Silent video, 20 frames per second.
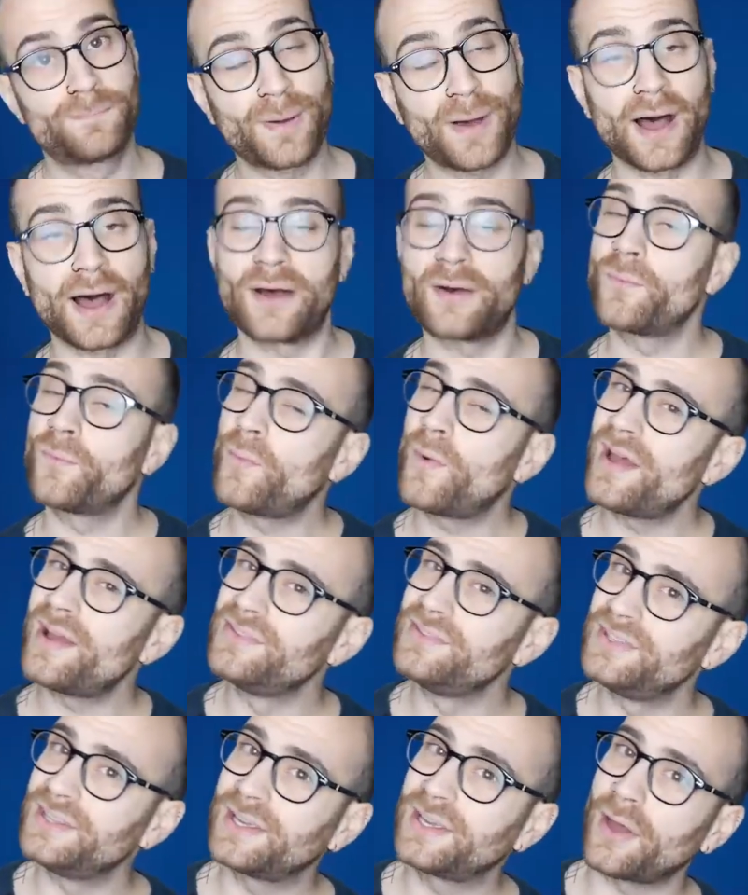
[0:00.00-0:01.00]
But
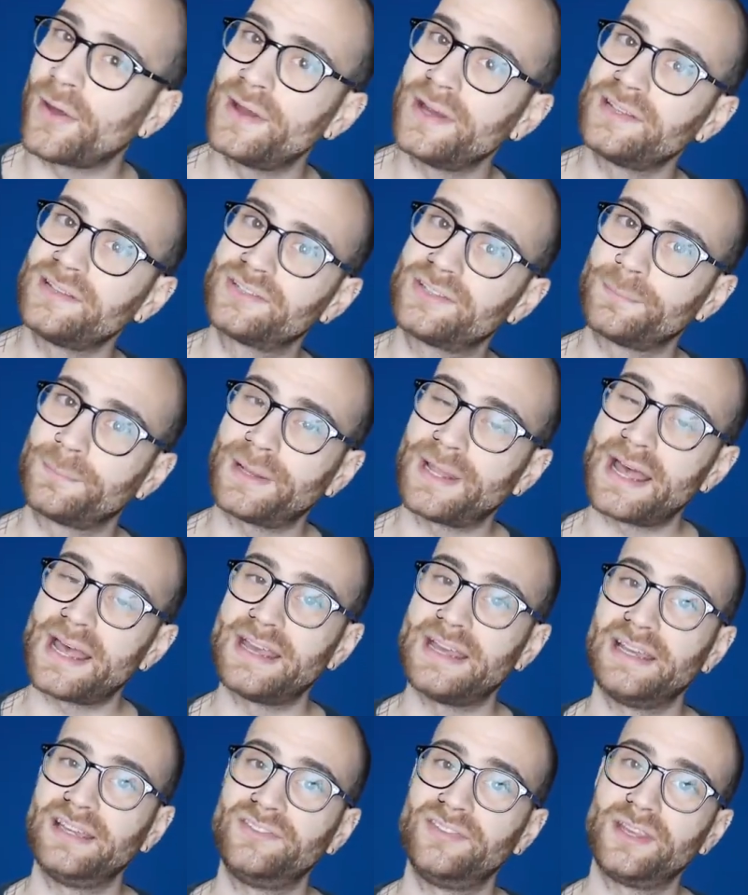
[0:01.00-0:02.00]
where's he going to
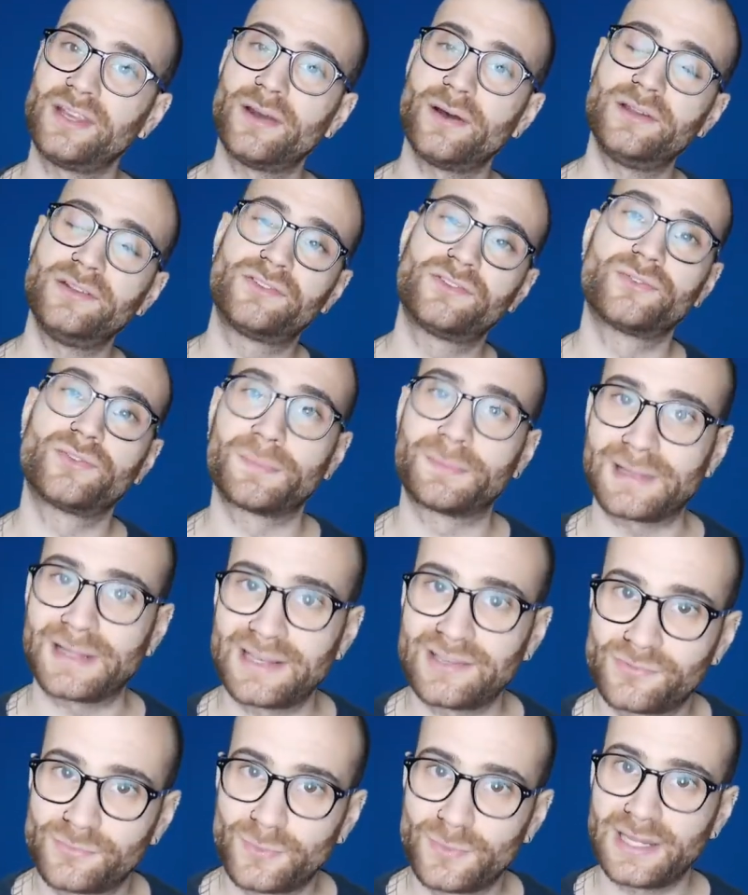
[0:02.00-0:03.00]
play? Is he going to
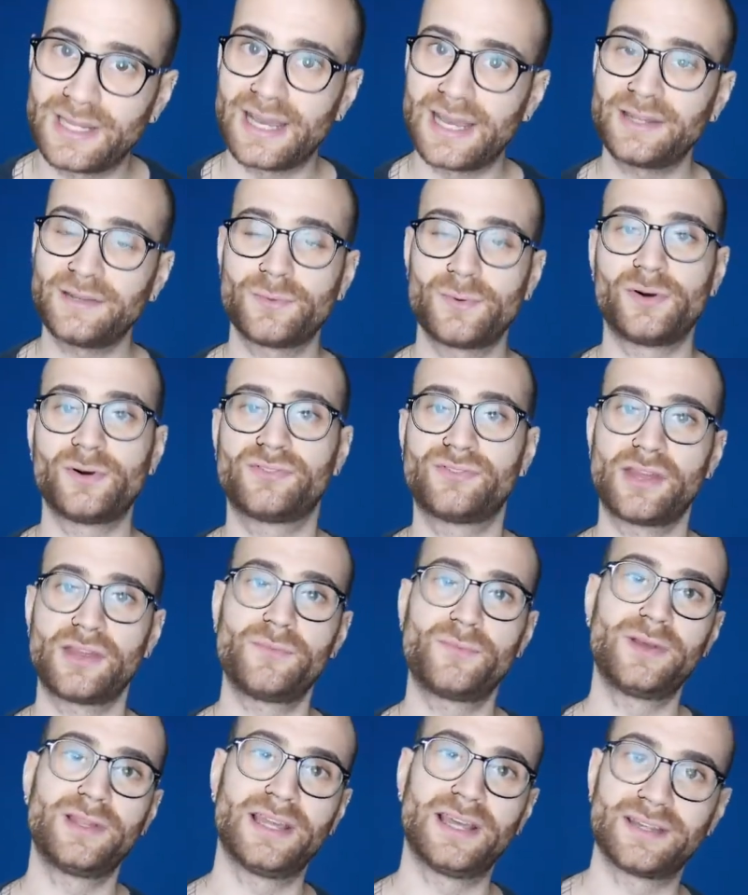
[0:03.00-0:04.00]
replace Willian? Well, say
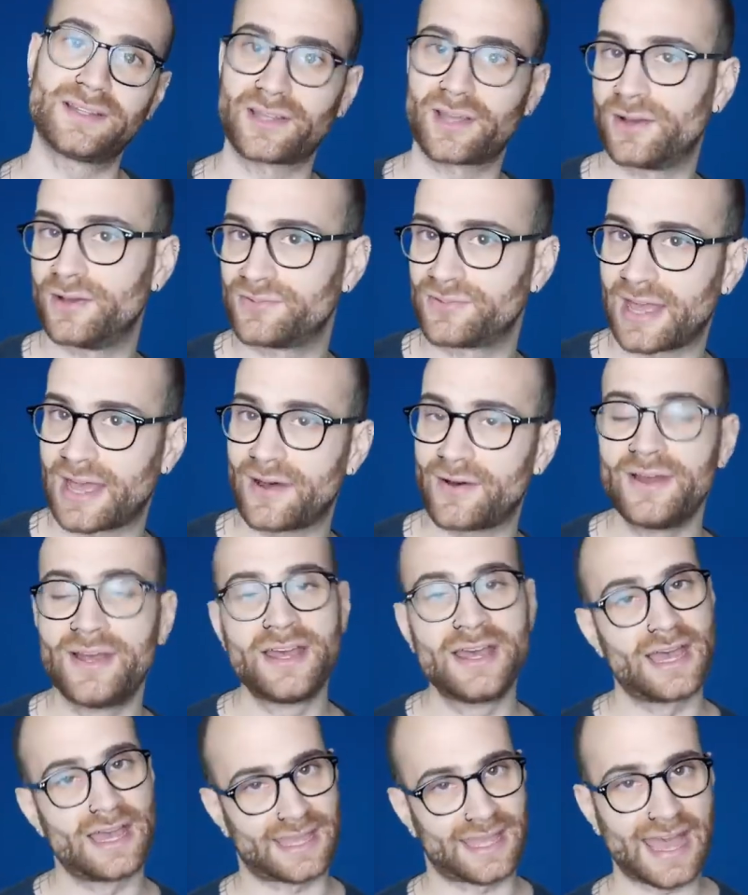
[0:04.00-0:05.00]
Willian goes out.
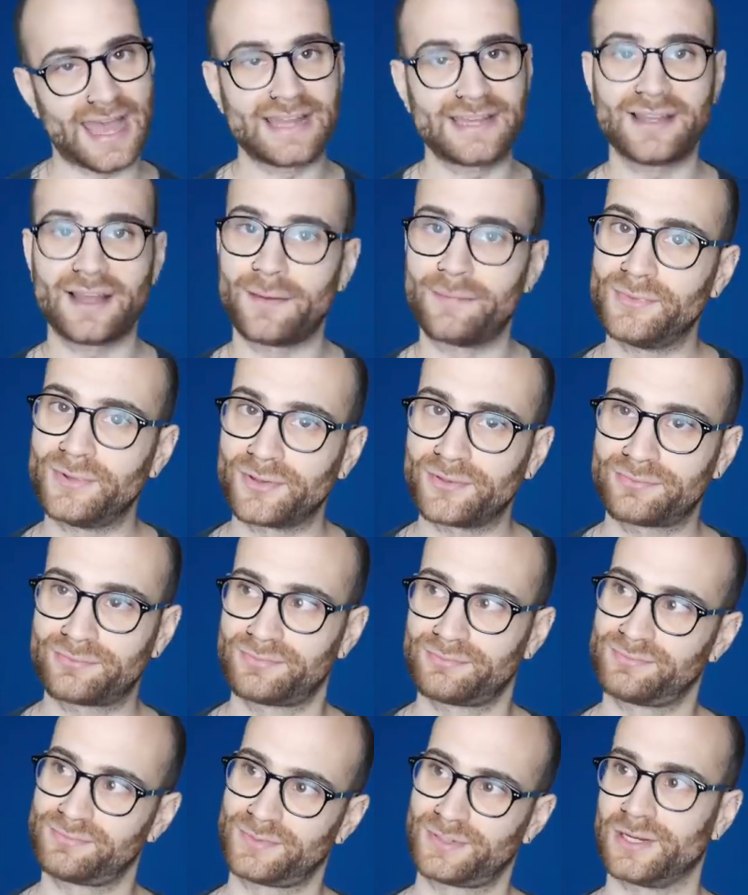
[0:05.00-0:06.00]
Again, I'm not
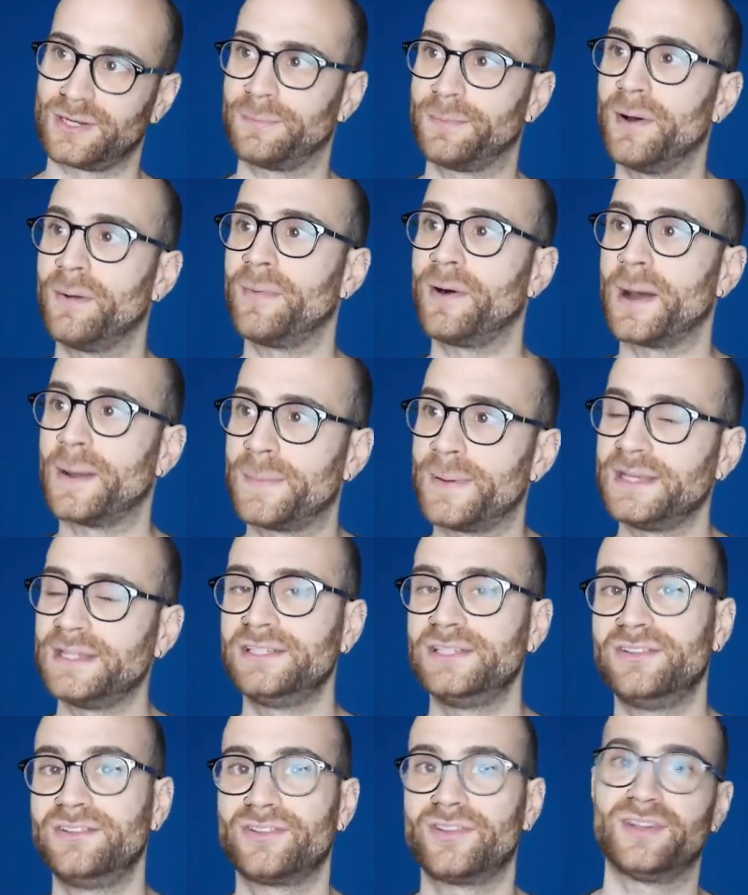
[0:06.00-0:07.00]
going to put my
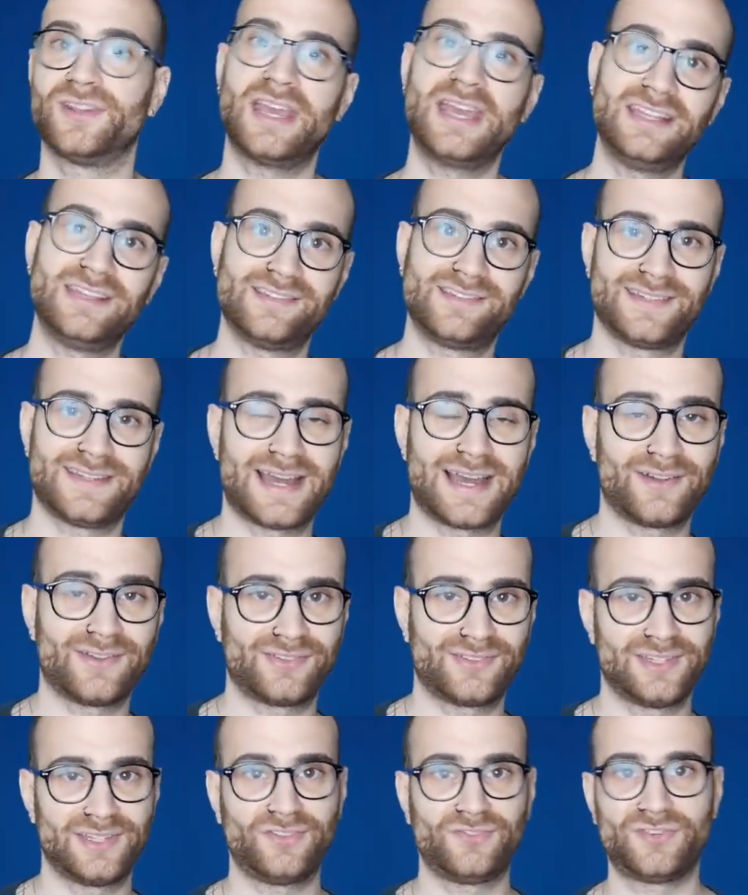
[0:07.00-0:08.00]
opinions on ins and
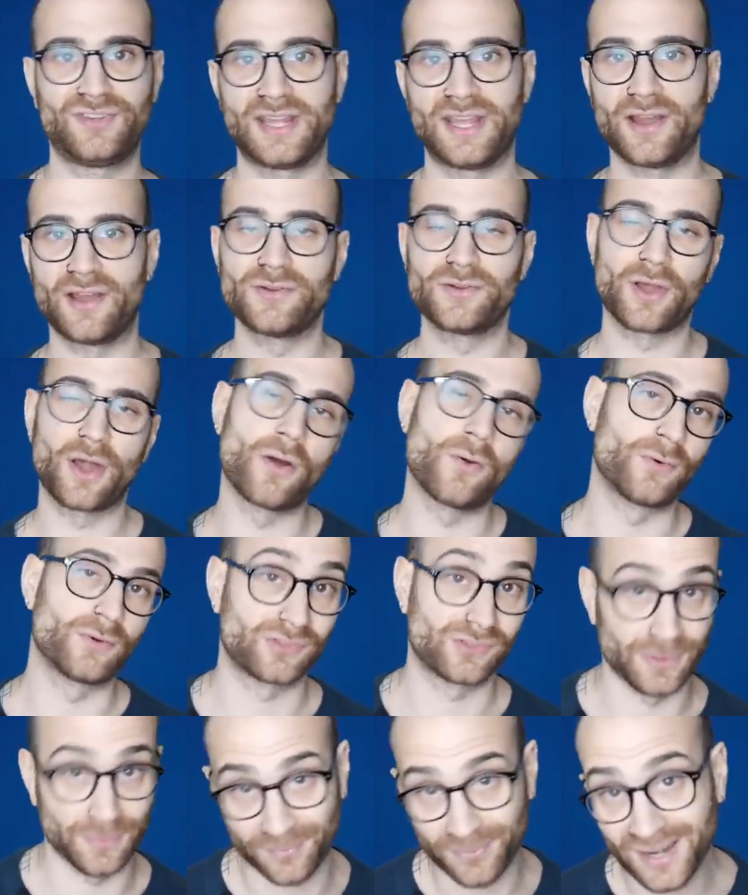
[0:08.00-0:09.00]
outs in this video. Go
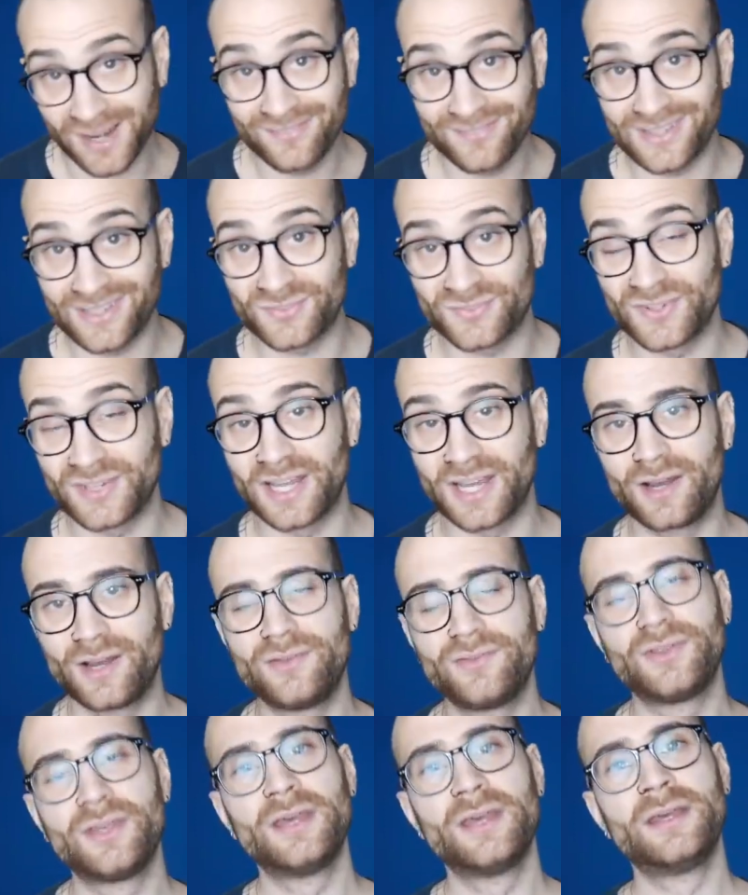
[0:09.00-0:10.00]
watch the previous
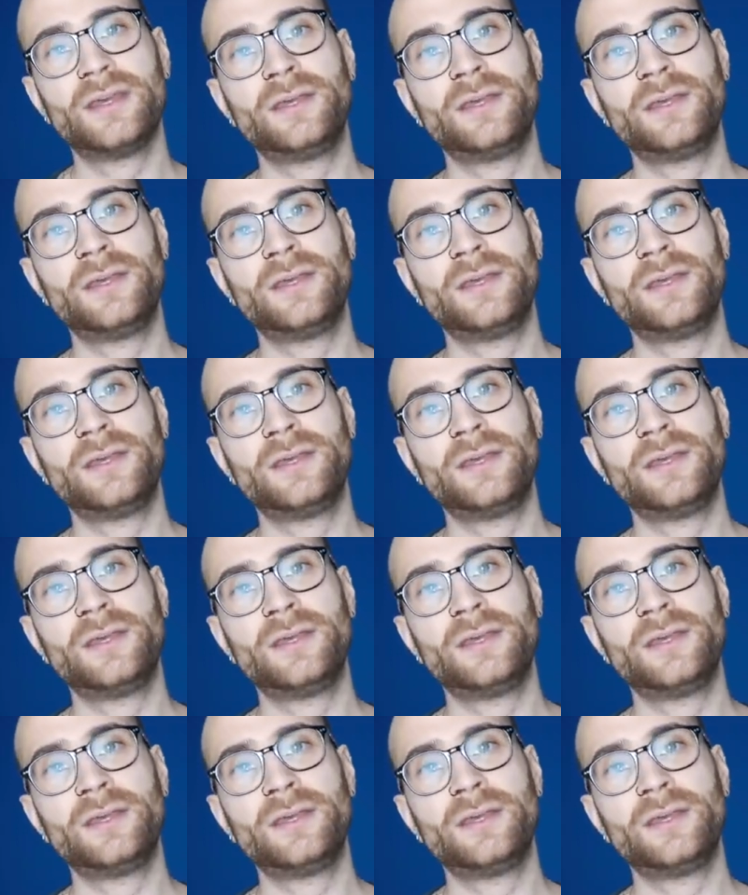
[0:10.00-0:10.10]
videos.